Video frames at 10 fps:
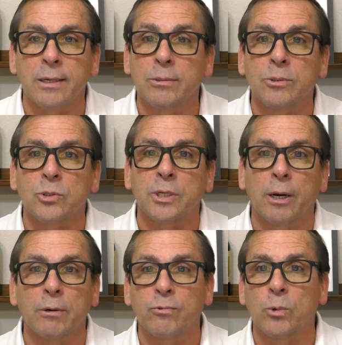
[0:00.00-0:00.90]
I know there's a
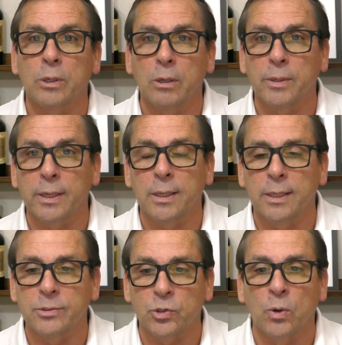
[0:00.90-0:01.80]
tariff war going
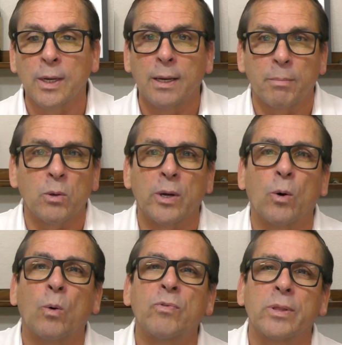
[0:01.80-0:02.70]
on. So, by the way,
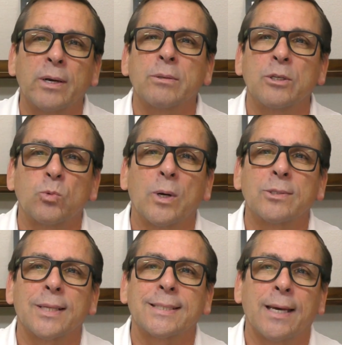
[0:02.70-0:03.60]
over there, these
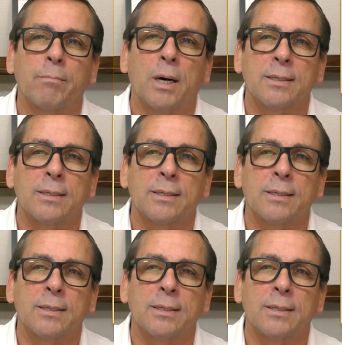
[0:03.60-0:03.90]
wines are like $10.